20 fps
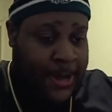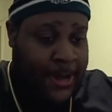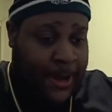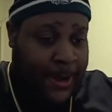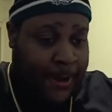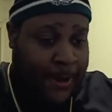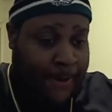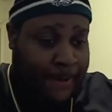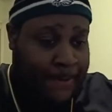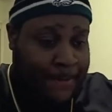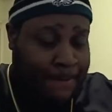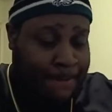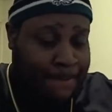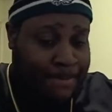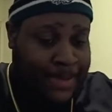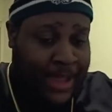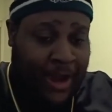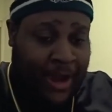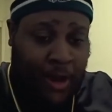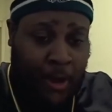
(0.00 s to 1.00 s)

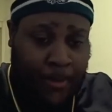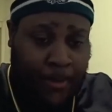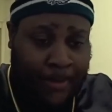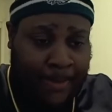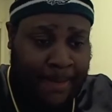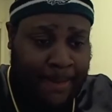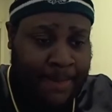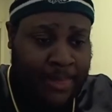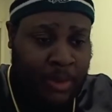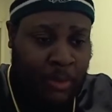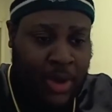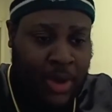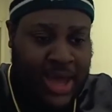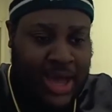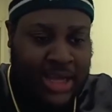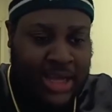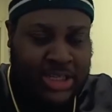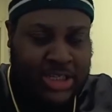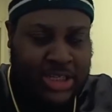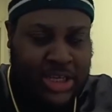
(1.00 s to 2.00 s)
Now, the way
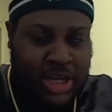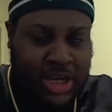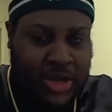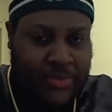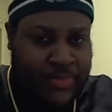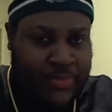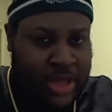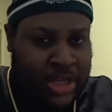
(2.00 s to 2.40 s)
I see it,